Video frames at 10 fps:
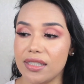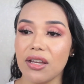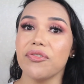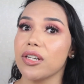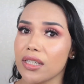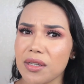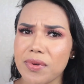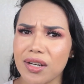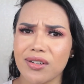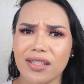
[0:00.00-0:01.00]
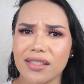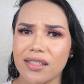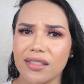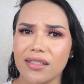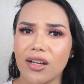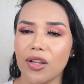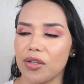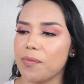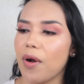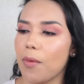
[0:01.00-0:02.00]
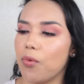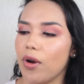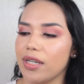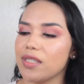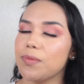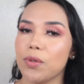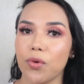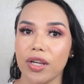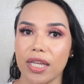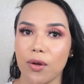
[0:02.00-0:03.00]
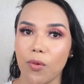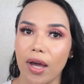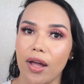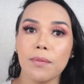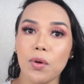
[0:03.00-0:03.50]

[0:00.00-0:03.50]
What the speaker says: Definitely better than the ColourPop one. It's been working well.